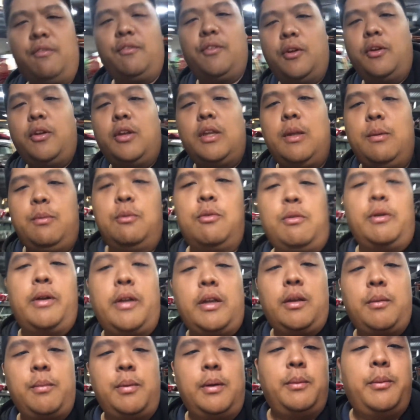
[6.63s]
phone keeps
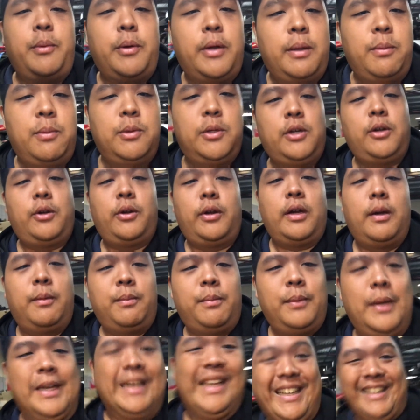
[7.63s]
ringing, people keep showing up.
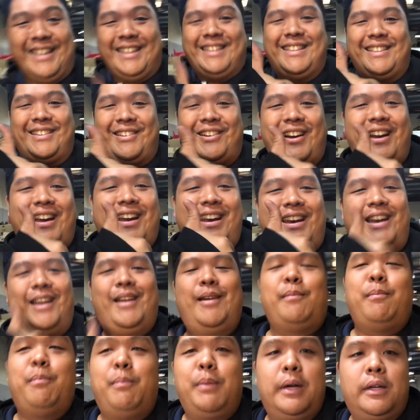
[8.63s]
It's great.
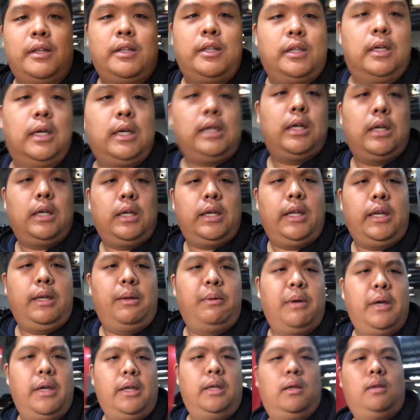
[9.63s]
But uh,
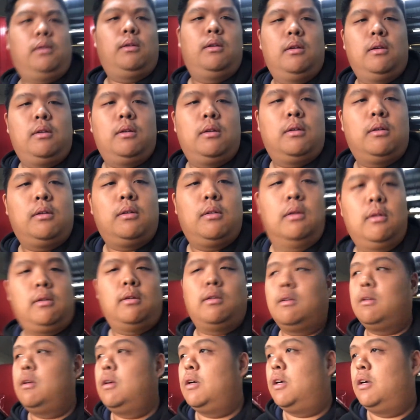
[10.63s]
anyway,
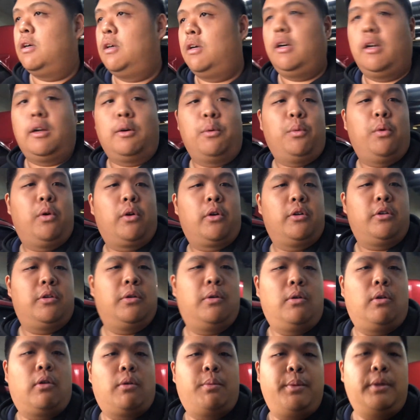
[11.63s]
I'm gonna walk and
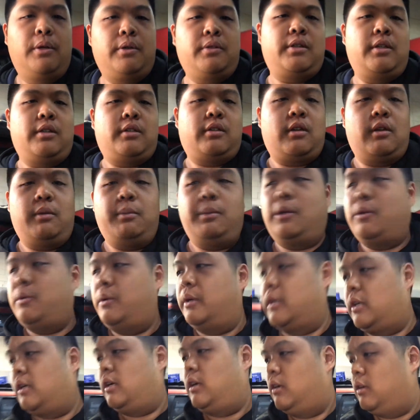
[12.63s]
talk because that's gonna be
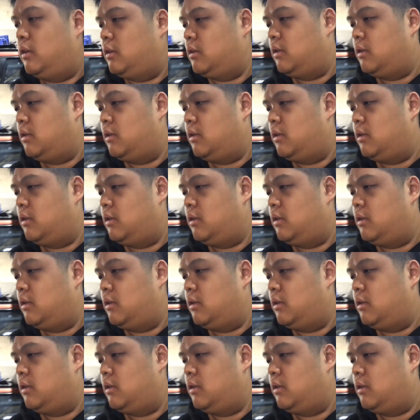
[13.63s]
quicker.